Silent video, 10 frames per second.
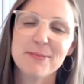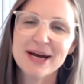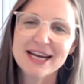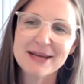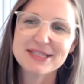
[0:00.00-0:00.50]

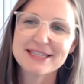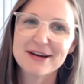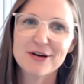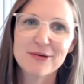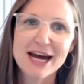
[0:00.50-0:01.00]
My name is
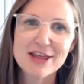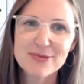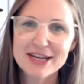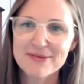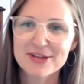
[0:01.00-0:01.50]
Sarah
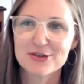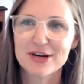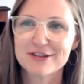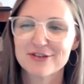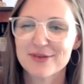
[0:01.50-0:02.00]
Rathman. I'm the
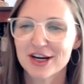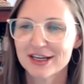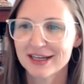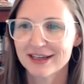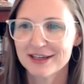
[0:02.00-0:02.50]
Director of
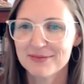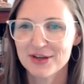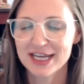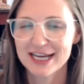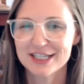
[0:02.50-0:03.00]
Marketing and
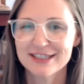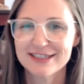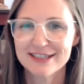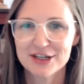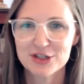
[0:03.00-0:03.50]
Communications
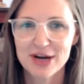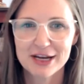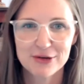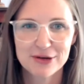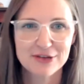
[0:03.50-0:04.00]
here at Dry
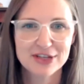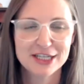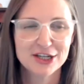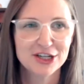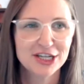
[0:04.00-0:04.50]
Creek
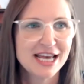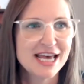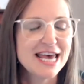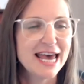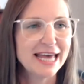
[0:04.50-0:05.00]
Vineyard.
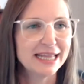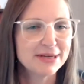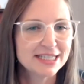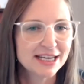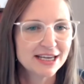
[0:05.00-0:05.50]
And let
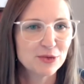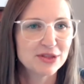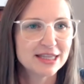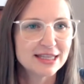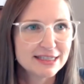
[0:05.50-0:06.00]
me tell you,
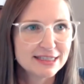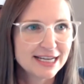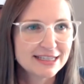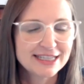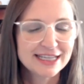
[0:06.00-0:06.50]
this
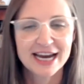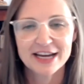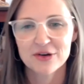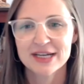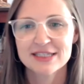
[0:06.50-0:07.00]
tasting, I
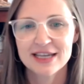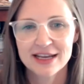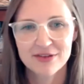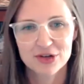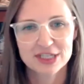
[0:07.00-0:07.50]
know I say it
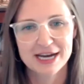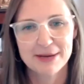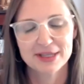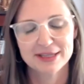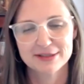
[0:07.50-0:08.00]
every
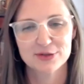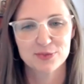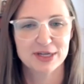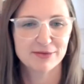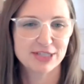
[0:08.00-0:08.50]
time that this is
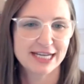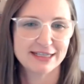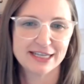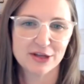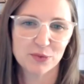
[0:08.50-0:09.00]
a
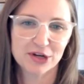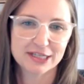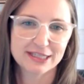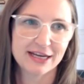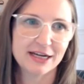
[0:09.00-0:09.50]
tasting that we're
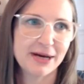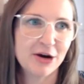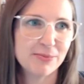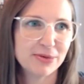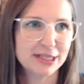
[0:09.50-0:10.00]
excited
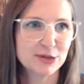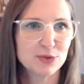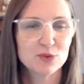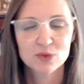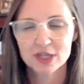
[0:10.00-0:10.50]
about, but this
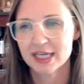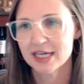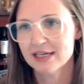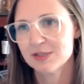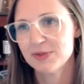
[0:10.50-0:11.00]
one really
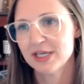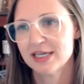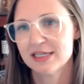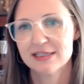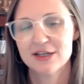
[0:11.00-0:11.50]
is
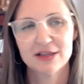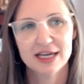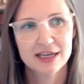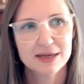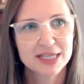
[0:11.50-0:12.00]
because, and I'll
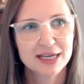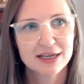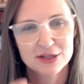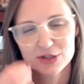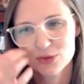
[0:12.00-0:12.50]
let Kim tell
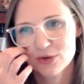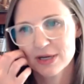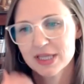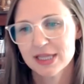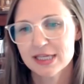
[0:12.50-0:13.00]
you the story,
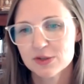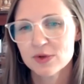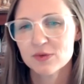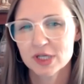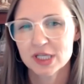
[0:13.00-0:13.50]
but this
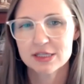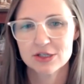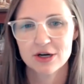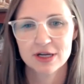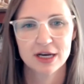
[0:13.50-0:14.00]
one really
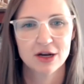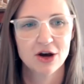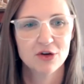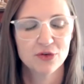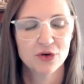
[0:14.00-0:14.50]
started it
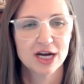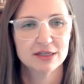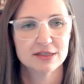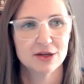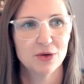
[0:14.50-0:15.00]
all for
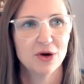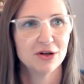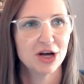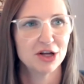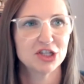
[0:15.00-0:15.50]
us. So
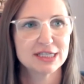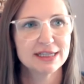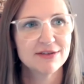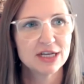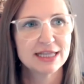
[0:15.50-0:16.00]
I'll, I'll just
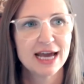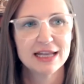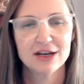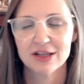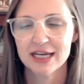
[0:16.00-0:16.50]
leave it at that
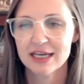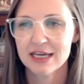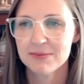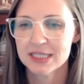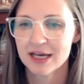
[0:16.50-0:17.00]
and I'll let
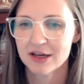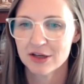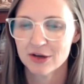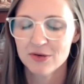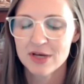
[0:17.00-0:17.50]
Kim tell
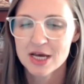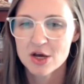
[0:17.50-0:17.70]
you.